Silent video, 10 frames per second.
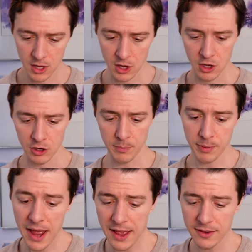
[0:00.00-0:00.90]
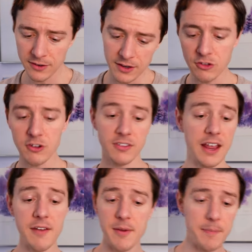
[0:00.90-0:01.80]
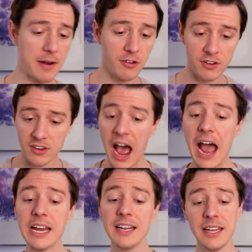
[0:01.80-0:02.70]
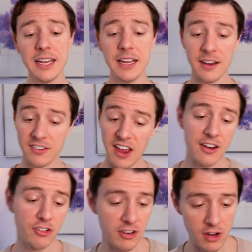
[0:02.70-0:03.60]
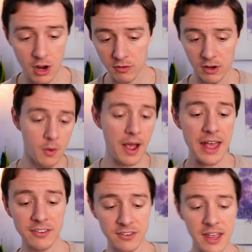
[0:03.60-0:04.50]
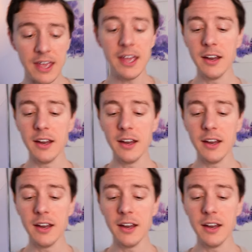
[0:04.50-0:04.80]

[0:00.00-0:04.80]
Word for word: Your presence, just think of it, Petra, is kindly and it's at a chateau requested.